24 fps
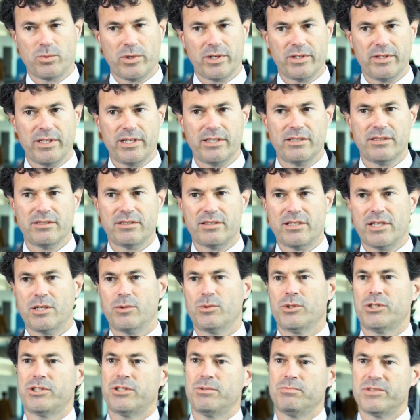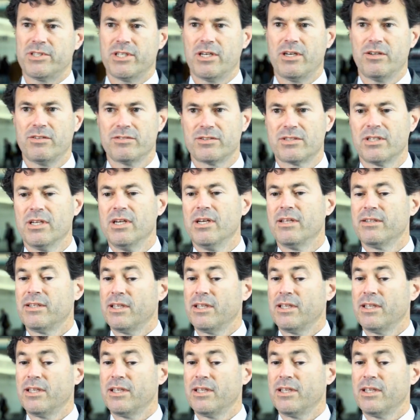where they distinguish themselves.